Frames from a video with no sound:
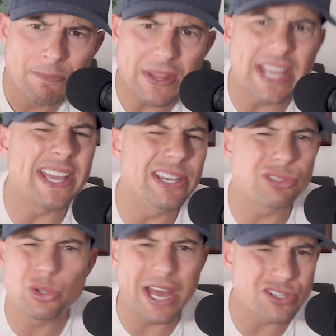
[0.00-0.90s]
in
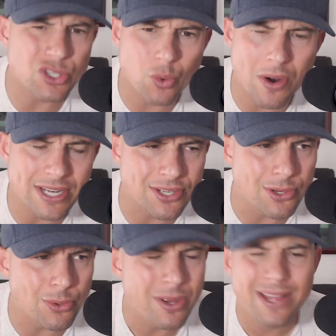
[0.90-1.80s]

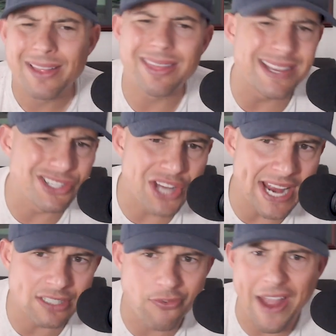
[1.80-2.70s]
2022. Things
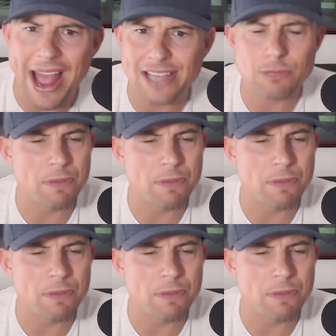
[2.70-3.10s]
change fast.